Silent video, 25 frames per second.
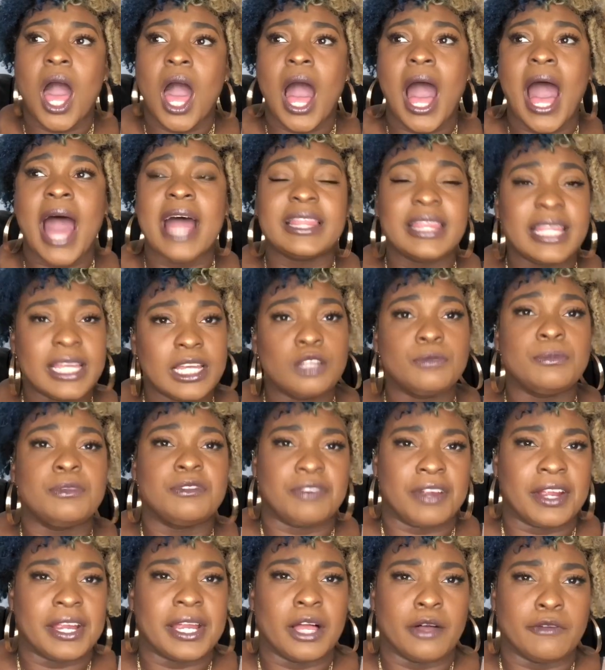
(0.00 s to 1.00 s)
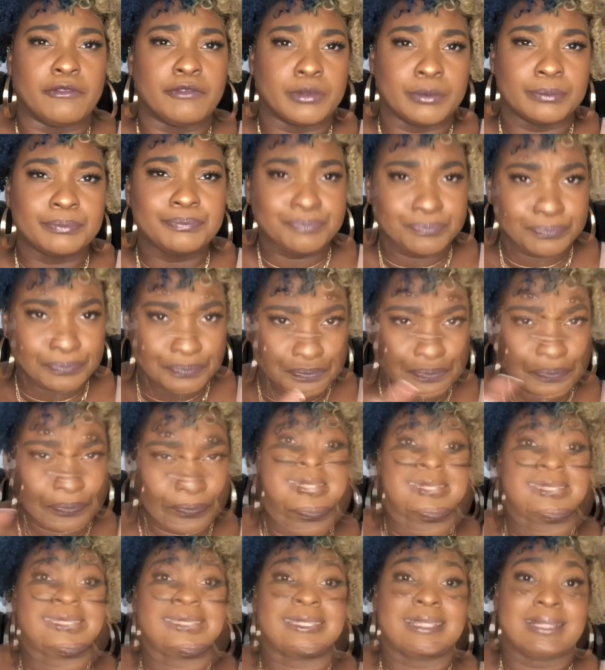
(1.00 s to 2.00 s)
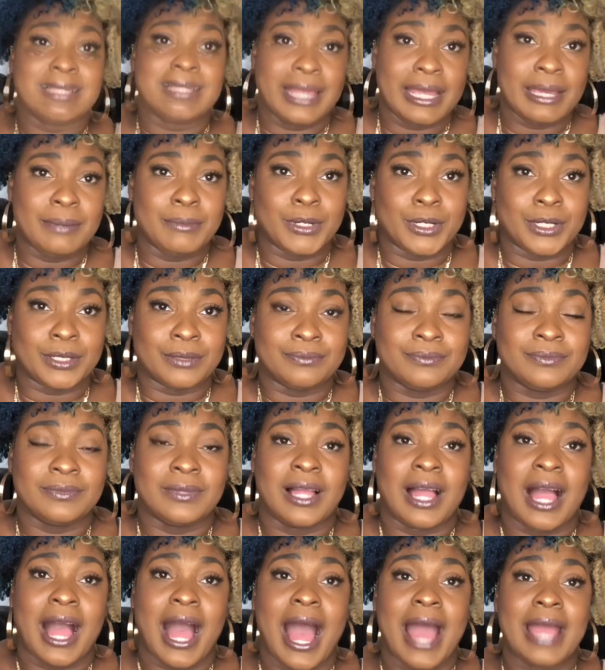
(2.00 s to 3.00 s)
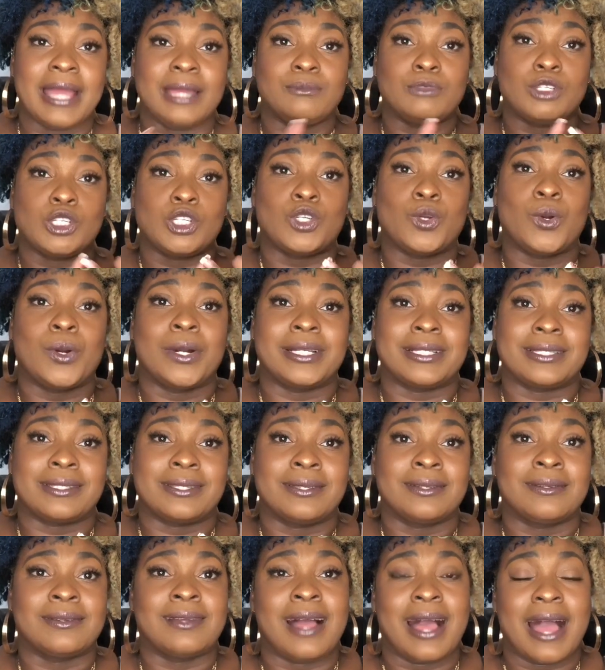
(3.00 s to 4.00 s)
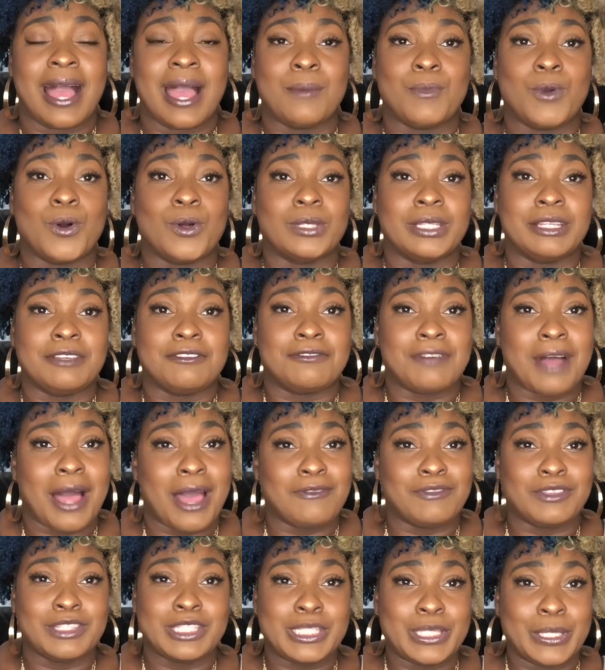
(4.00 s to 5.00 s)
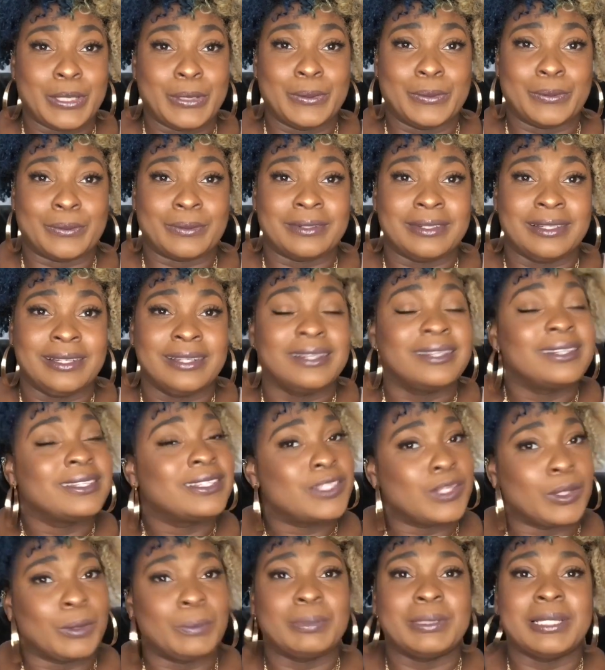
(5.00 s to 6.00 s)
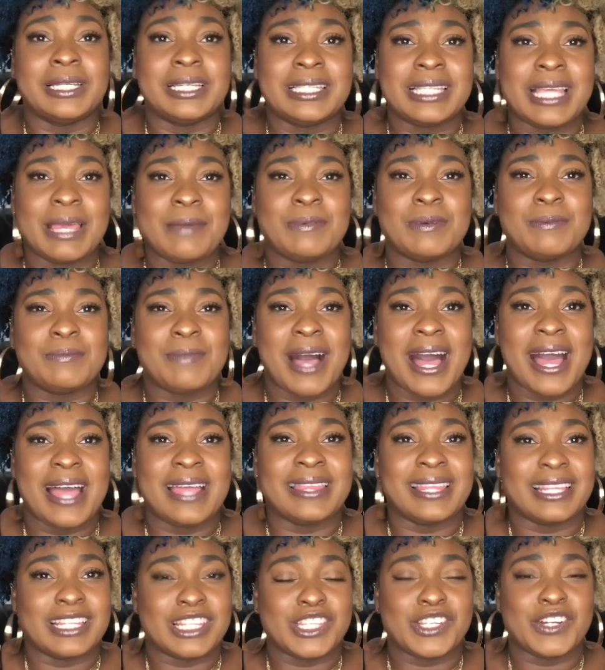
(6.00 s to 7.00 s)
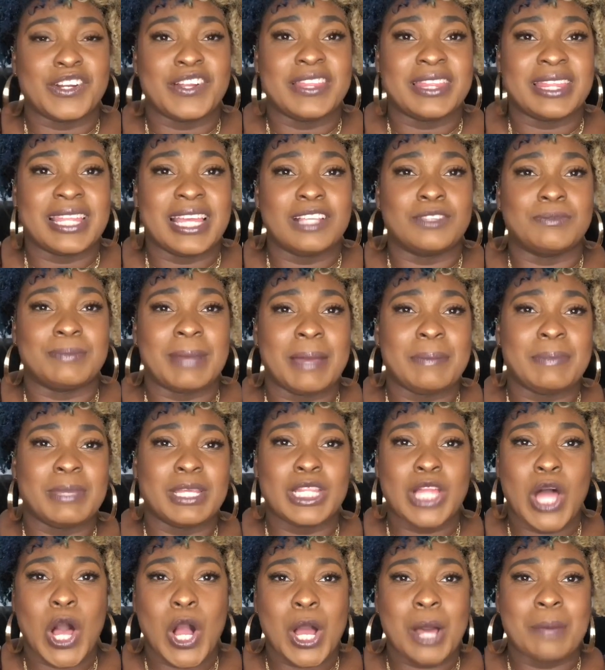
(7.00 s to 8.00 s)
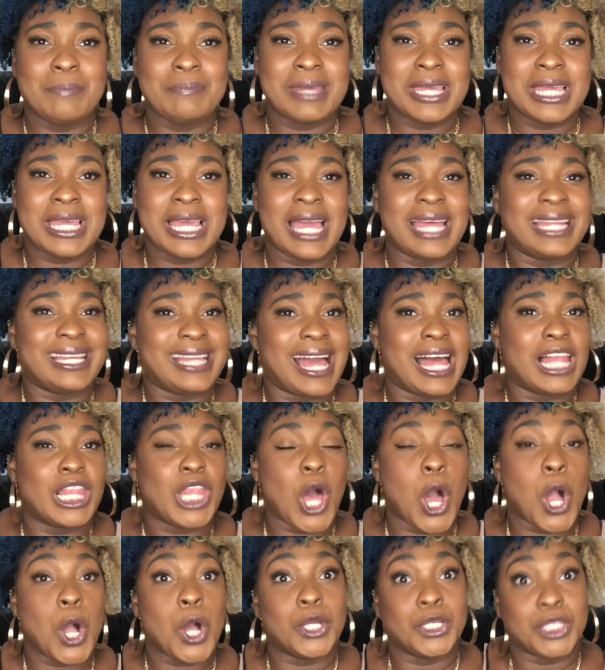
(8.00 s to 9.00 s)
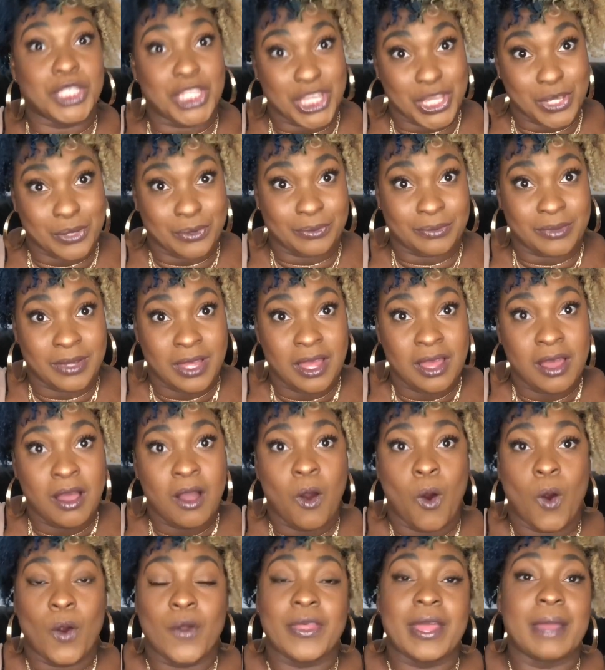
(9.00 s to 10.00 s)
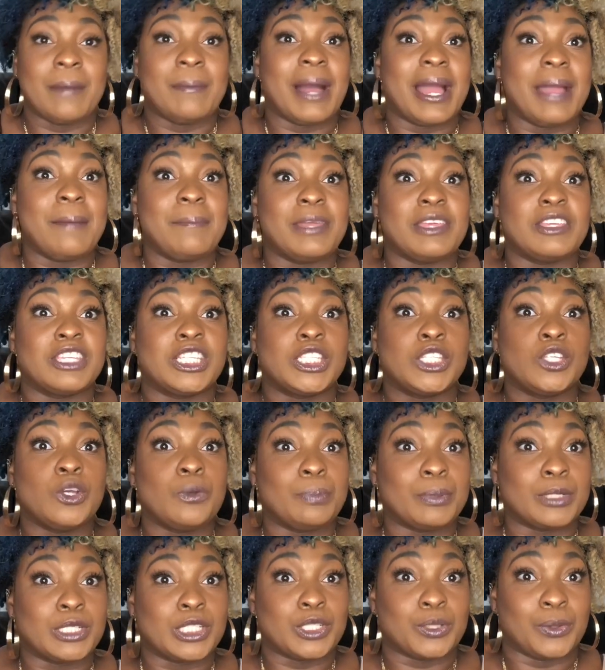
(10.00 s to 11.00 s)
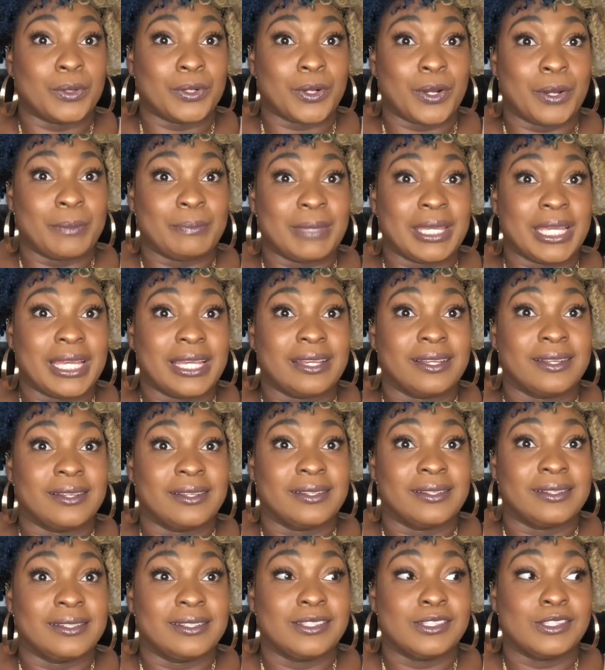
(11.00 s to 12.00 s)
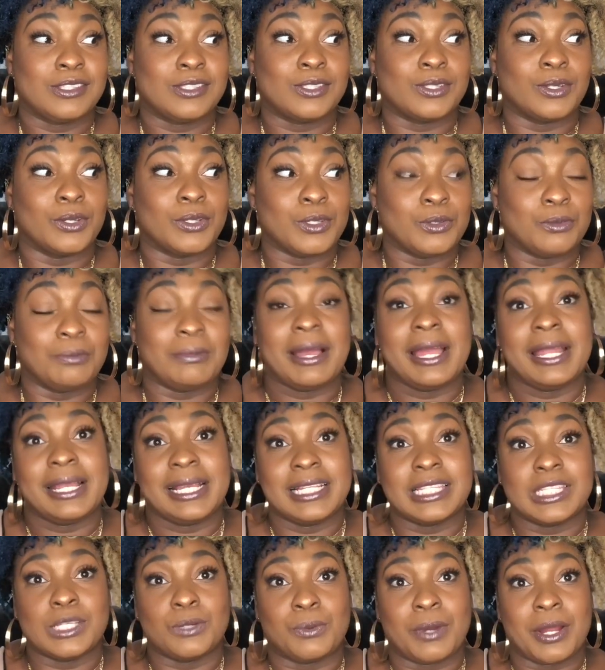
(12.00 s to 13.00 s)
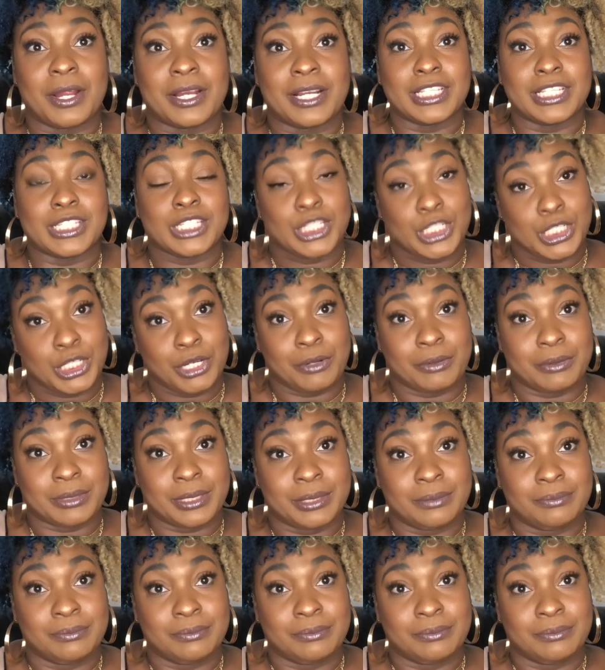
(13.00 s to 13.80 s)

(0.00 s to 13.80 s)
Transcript: I think it'll be very helpful. Disclaimer, I am short. I am only 5'2". So please keep in mind that certain things might be long on me and not long on you. Or they might be super short on me, so you might need to wear a shirt.